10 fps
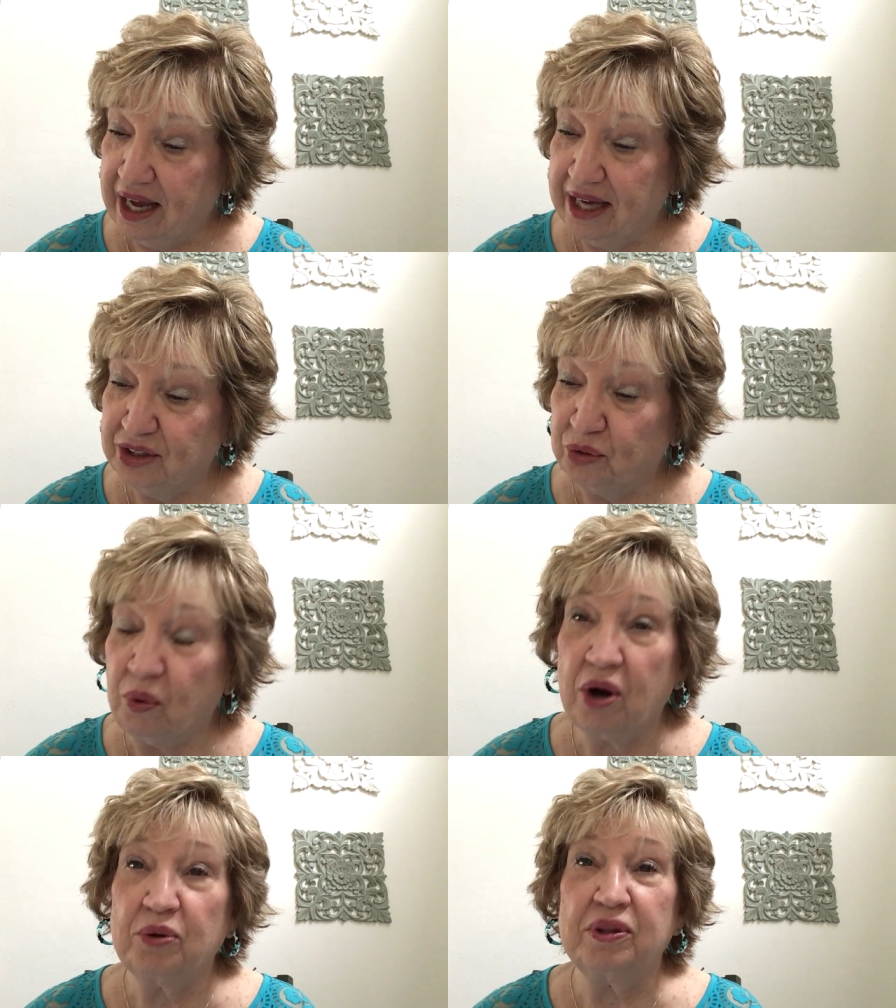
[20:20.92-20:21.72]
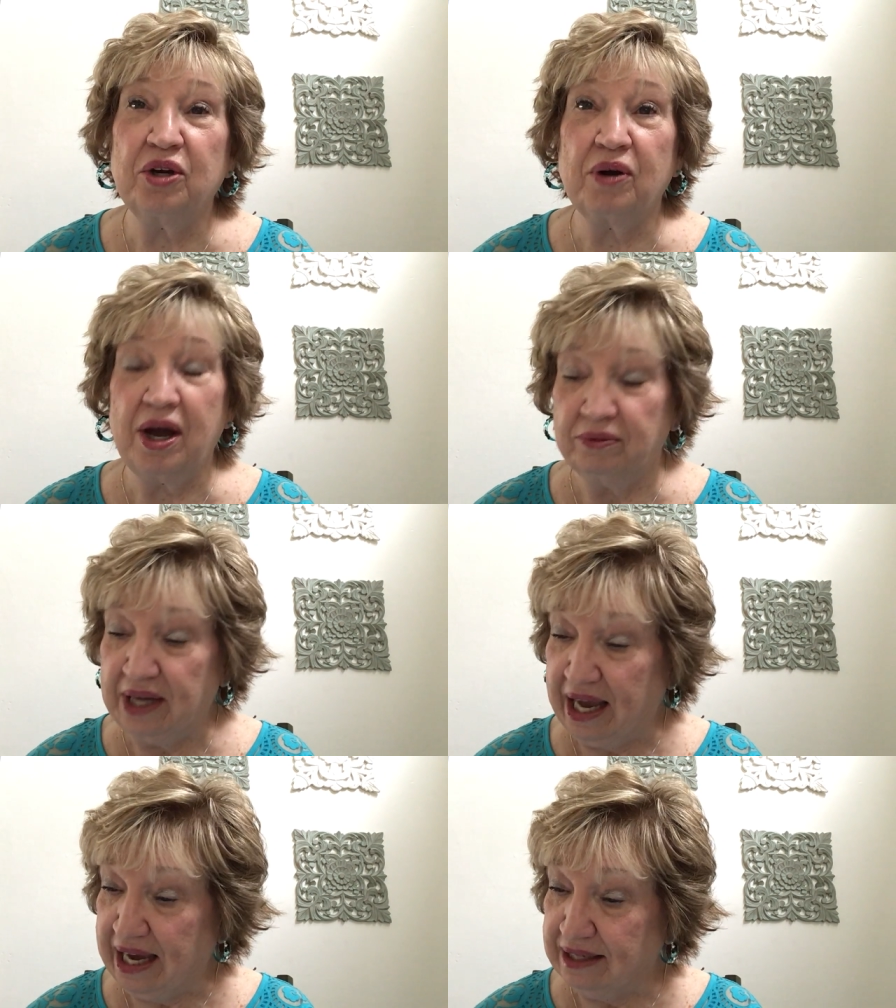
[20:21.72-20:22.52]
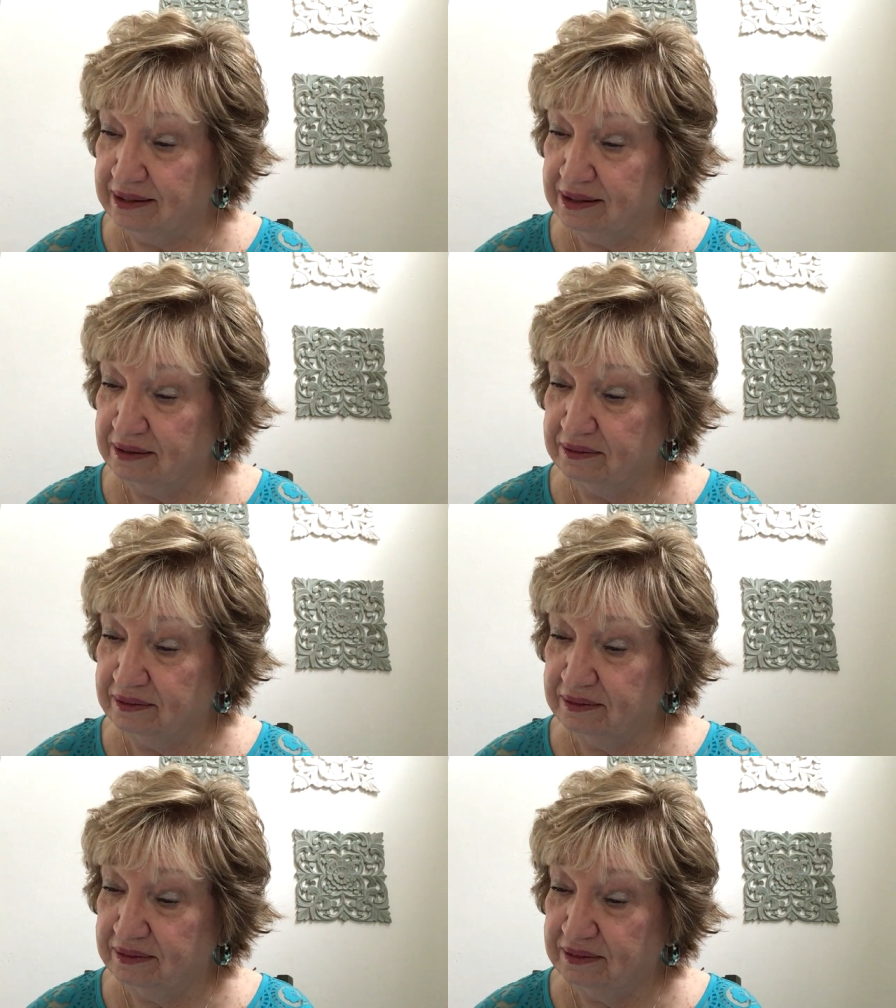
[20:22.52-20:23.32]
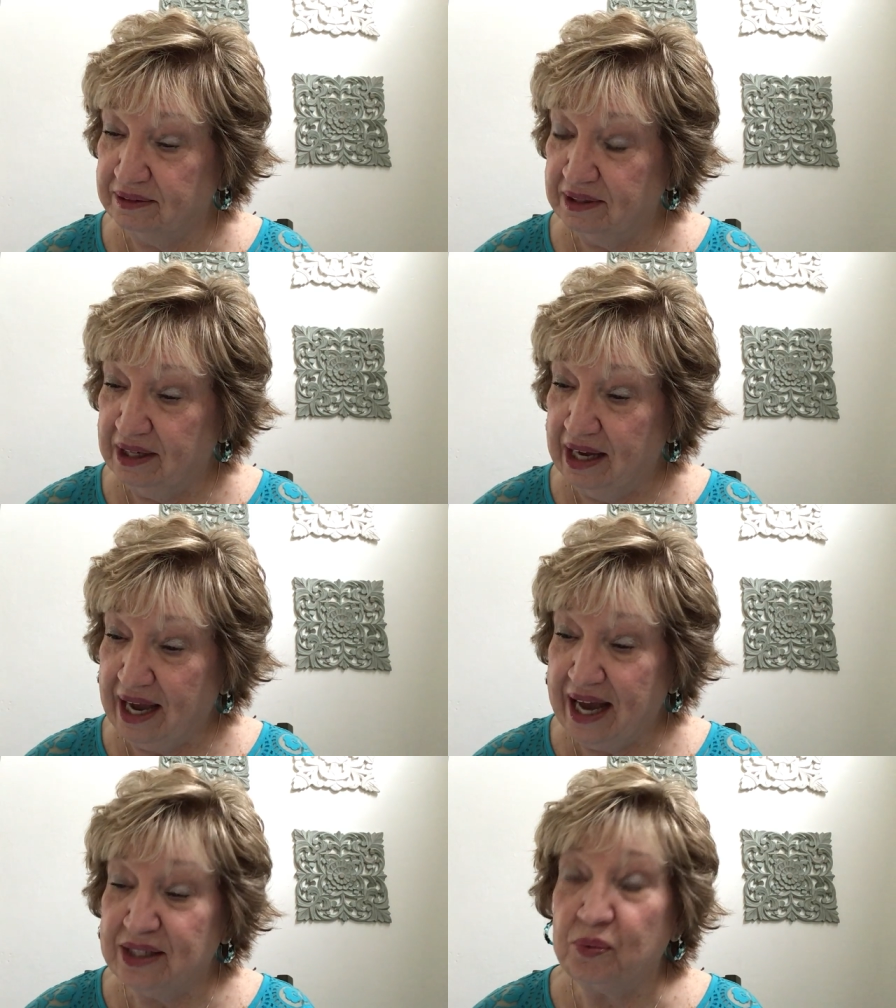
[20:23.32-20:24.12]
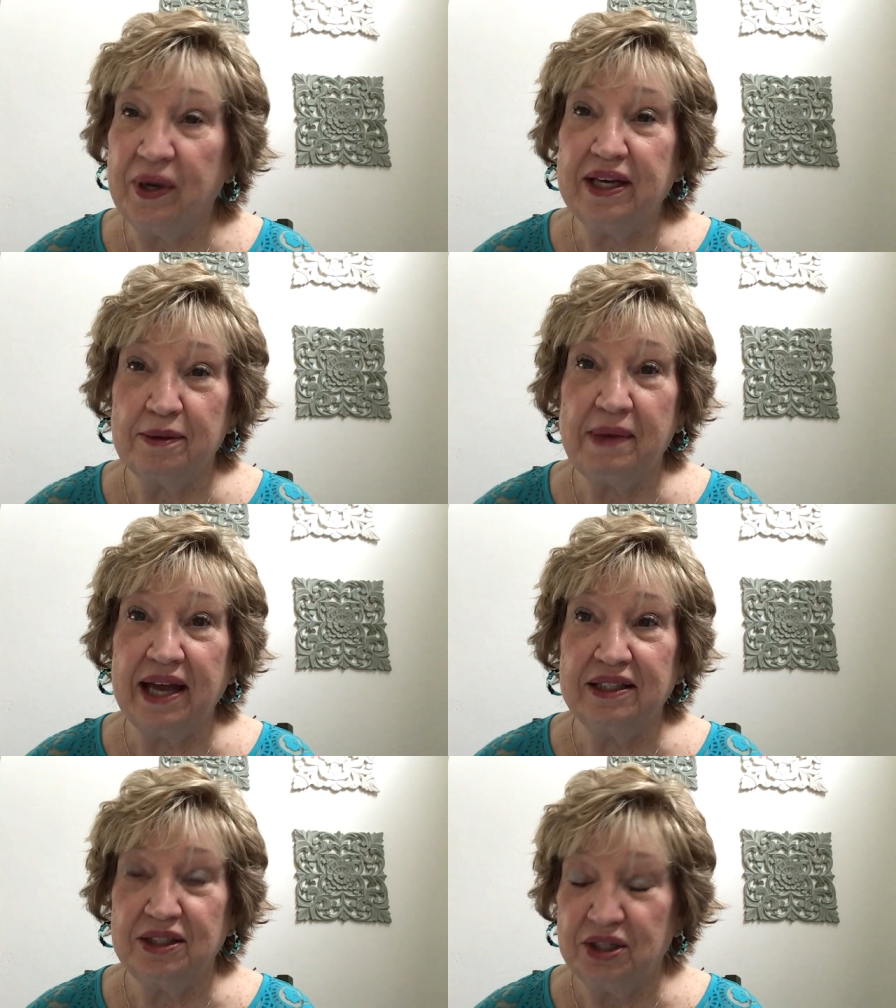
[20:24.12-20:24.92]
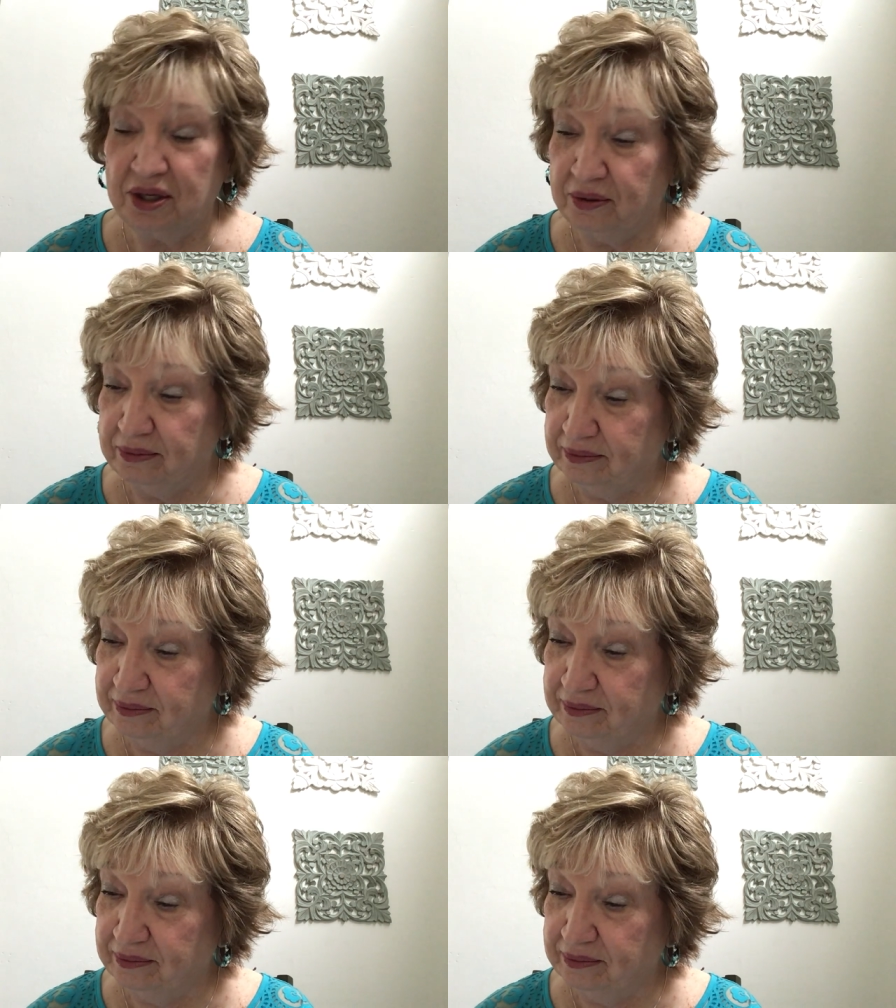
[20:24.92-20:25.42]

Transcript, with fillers: and to work with your own hands as we commanded you,